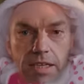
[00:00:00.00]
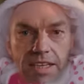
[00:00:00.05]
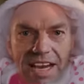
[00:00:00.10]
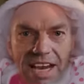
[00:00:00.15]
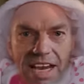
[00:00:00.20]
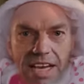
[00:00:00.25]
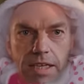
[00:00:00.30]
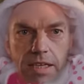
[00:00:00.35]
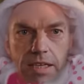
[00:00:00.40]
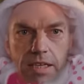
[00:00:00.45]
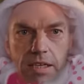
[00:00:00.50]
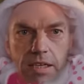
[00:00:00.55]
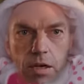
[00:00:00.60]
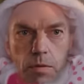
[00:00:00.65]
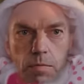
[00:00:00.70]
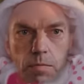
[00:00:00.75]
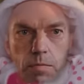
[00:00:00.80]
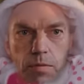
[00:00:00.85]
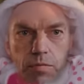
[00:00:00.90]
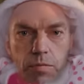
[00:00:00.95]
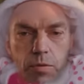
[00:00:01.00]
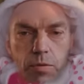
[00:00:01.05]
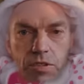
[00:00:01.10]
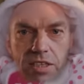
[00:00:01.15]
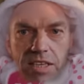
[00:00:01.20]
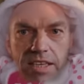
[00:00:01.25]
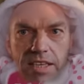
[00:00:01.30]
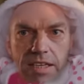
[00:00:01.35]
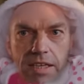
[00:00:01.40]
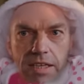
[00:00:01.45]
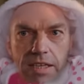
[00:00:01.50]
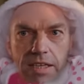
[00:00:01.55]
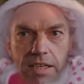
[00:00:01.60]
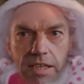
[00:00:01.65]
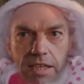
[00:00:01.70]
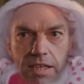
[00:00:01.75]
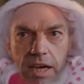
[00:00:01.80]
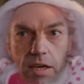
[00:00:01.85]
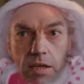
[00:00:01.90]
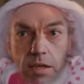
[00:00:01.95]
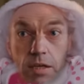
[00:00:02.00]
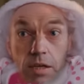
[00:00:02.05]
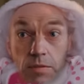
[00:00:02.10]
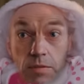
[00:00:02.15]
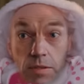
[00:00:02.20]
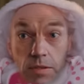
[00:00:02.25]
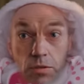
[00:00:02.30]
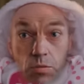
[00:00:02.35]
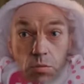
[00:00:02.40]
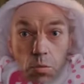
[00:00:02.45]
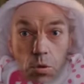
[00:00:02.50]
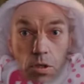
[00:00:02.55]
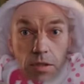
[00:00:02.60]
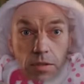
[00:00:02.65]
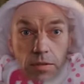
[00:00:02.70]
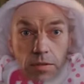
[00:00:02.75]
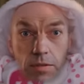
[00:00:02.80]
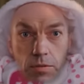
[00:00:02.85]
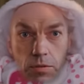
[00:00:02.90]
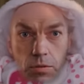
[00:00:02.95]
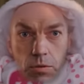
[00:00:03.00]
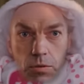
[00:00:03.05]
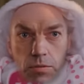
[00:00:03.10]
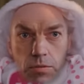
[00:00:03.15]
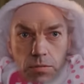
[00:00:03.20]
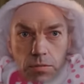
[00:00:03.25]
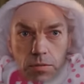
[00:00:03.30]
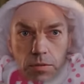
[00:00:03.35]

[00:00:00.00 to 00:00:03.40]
hands up if you think it's Gandalf. This 1, 2.